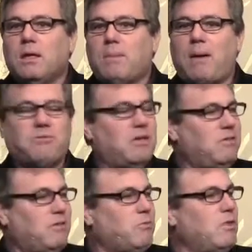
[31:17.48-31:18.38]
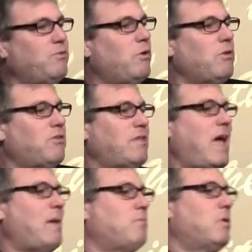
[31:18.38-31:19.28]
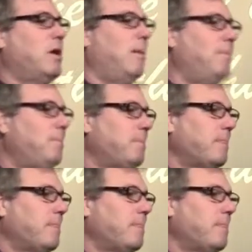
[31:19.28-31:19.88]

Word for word: The Bible says this when the fullness of times will come.